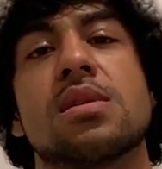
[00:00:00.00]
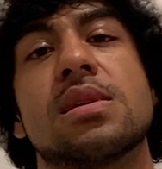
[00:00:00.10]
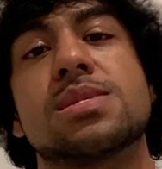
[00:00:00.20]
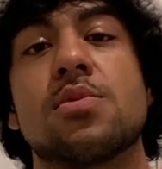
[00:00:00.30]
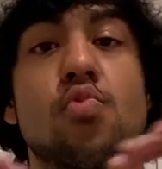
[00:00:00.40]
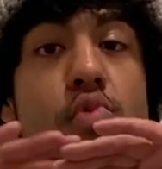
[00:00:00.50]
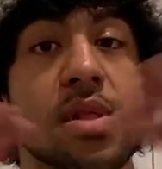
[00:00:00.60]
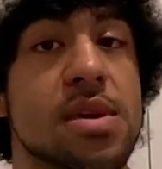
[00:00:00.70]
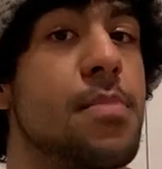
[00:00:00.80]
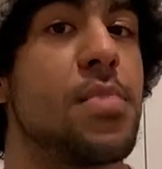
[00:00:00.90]
It's a
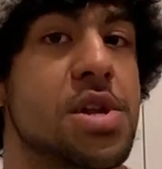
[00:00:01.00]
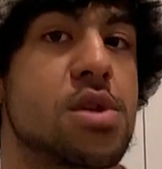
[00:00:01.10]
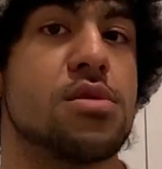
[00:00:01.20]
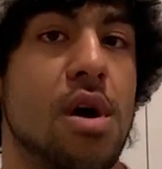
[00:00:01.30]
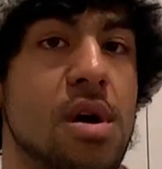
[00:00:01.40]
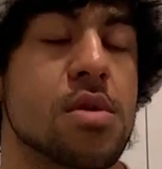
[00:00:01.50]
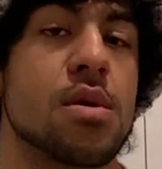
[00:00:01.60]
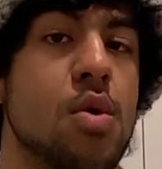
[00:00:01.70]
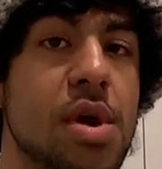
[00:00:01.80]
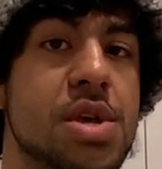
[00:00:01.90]
really a much
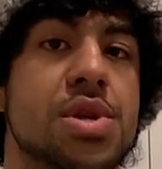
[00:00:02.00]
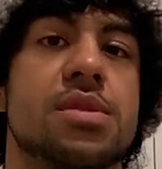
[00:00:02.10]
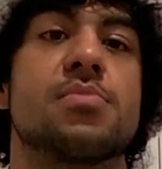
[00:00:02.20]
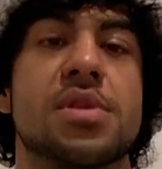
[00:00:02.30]
longer equation,